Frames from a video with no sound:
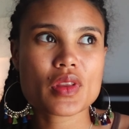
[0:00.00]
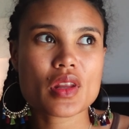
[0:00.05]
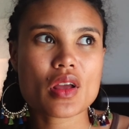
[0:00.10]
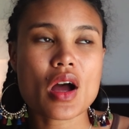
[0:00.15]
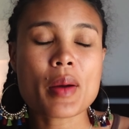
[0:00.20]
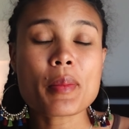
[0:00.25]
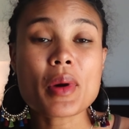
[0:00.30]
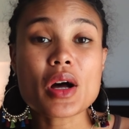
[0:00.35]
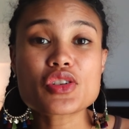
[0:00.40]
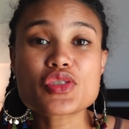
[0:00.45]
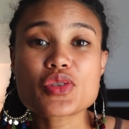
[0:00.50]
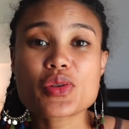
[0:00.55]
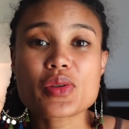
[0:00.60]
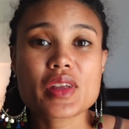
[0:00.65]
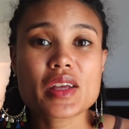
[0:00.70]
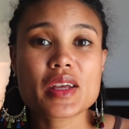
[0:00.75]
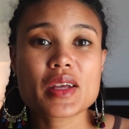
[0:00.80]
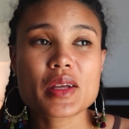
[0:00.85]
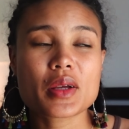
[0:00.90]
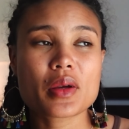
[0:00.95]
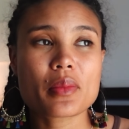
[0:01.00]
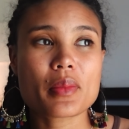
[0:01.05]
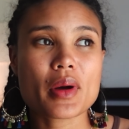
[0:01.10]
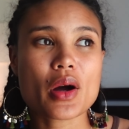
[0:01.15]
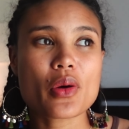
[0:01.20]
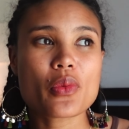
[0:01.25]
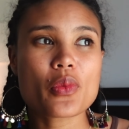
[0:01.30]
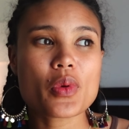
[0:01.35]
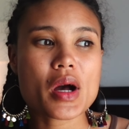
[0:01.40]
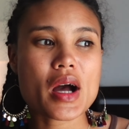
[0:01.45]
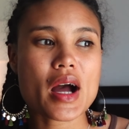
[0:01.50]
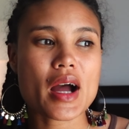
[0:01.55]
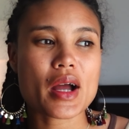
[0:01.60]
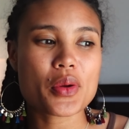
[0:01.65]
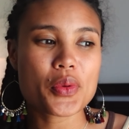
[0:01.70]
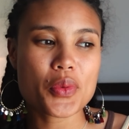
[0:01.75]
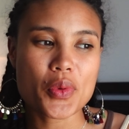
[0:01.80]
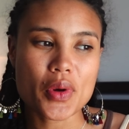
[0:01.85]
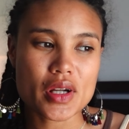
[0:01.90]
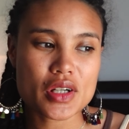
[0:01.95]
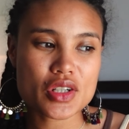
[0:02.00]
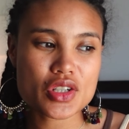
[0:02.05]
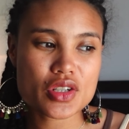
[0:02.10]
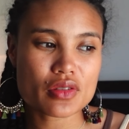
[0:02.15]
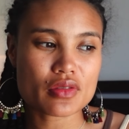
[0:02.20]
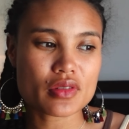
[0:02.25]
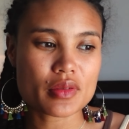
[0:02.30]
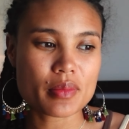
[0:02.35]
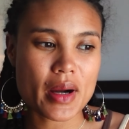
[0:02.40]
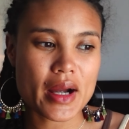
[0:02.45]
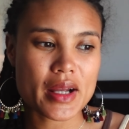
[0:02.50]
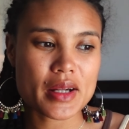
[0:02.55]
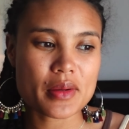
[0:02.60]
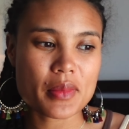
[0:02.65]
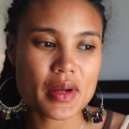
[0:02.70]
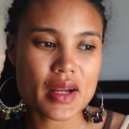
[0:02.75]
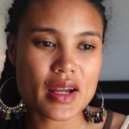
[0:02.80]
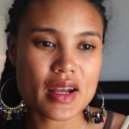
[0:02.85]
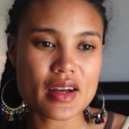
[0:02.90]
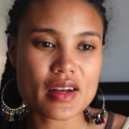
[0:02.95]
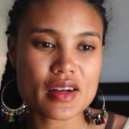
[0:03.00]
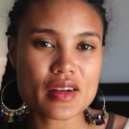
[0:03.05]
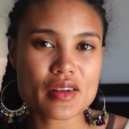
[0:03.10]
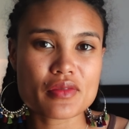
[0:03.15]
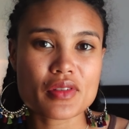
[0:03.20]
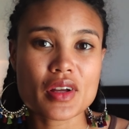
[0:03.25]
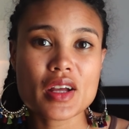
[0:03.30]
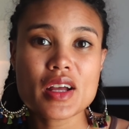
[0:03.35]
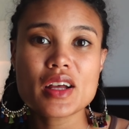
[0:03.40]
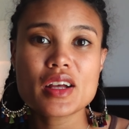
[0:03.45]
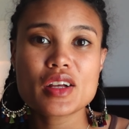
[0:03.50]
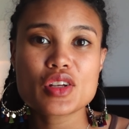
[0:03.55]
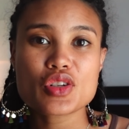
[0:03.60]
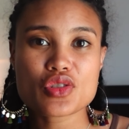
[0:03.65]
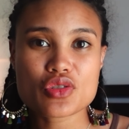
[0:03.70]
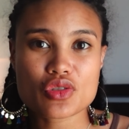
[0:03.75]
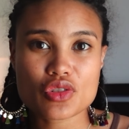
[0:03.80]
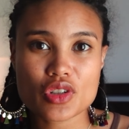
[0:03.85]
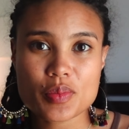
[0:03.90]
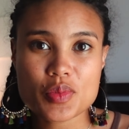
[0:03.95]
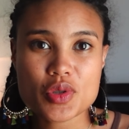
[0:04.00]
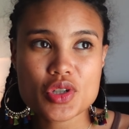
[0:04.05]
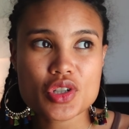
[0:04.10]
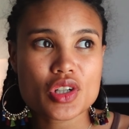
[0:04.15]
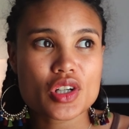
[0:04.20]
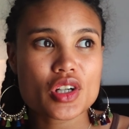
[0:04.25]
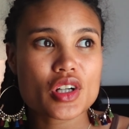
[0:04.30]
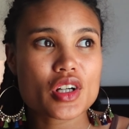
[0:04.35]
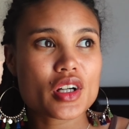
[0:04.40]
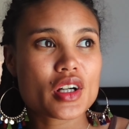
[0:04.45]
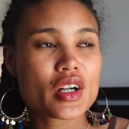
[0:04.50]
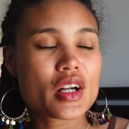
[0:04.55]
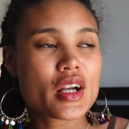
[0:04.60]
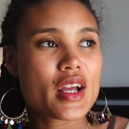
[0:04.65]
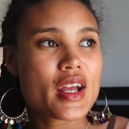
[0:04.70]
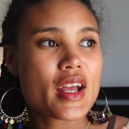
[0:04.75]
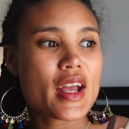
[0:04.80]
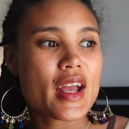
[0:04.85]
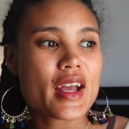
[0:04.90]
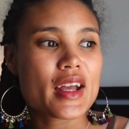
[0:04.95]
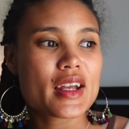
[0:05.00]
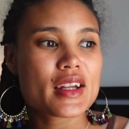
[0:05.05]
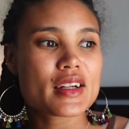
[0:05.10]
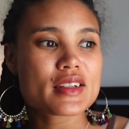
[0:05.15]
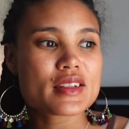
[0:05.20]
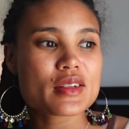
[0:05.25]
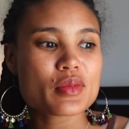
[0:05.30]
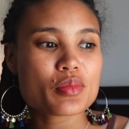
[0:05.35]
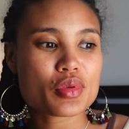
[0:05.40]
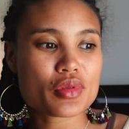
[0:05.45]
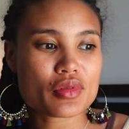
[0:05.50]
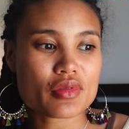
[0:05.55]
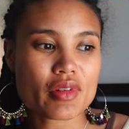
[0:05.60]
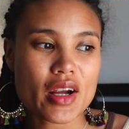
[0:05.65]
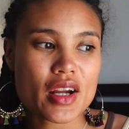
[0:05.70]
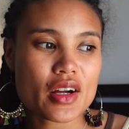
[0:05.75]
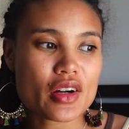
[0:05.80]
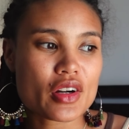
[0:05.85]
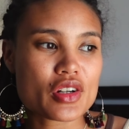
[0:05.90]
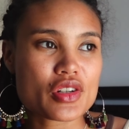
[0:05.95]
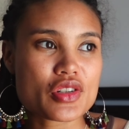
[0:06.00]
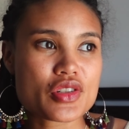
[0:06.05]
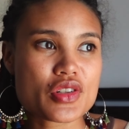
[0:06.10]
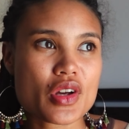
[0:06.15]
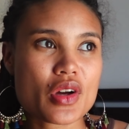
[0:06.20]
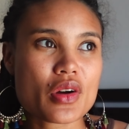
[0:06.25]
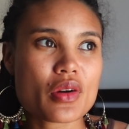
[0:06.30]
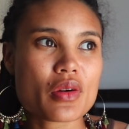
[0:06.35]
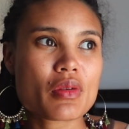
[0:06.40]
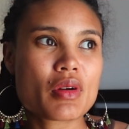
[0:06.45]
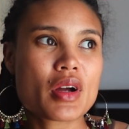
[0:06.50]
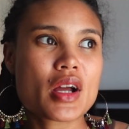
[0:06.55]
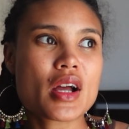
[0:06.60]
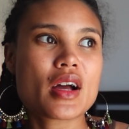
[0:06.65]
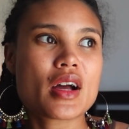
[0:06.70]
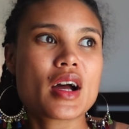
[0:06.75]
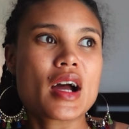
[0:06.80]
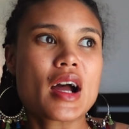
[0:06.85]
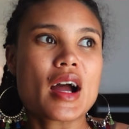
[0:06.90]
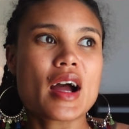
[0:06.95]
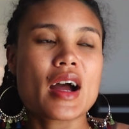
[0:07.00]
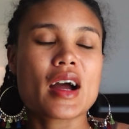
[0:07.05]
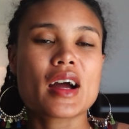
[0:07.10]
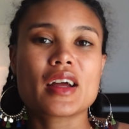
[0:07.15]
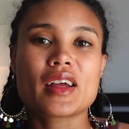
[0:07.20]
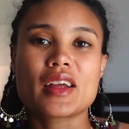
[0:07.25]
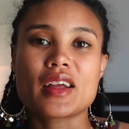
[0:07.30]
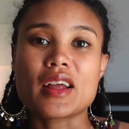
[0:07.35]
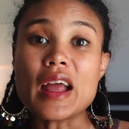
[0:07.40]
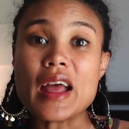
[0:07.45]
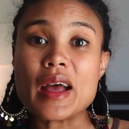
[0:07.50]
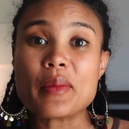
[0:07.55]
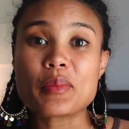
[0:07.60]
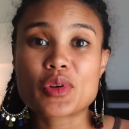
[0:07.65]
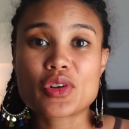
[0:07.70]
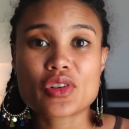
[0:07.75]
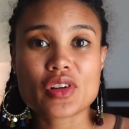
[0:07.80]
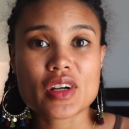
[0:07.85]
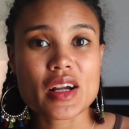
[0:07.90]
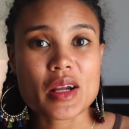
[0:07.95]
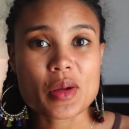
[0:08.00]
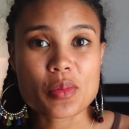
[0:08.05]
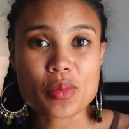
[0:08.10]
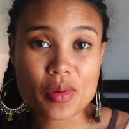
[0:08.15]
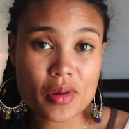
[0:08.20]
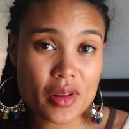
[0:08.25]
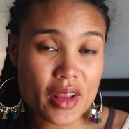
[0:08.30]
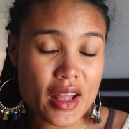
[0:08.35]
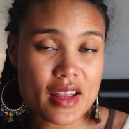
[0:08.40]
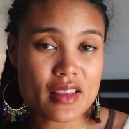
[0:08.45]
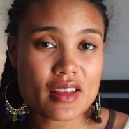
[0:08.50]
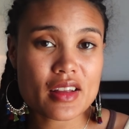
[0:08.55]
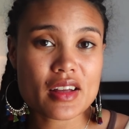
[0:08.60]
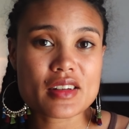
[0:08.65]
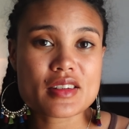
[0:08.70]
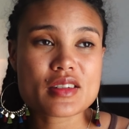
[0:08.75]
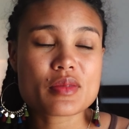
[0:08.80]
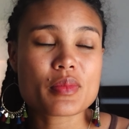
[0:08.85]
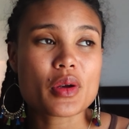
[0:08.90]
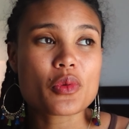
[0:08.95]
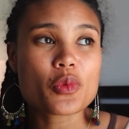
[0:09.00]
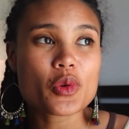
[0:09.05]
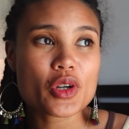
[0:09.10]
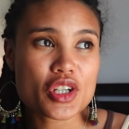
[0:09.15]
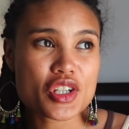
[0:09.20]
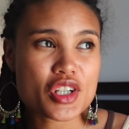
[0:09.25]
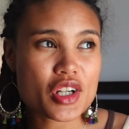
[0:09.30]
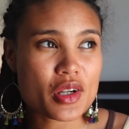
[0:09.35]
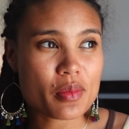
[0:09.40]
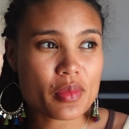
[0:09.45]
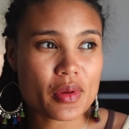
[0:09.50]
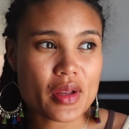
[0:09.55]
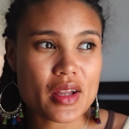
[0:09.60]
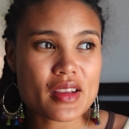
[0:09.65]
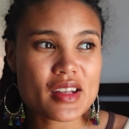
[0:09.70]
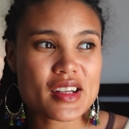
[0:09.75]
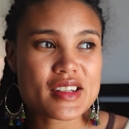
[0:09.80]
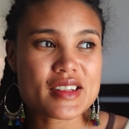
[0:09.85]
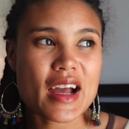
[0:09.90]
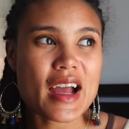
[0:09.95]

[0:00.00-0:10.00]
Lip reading: I'm also thinking about what I want to remind me of scripture and prayer. So I am creating playlists, my worship playlist.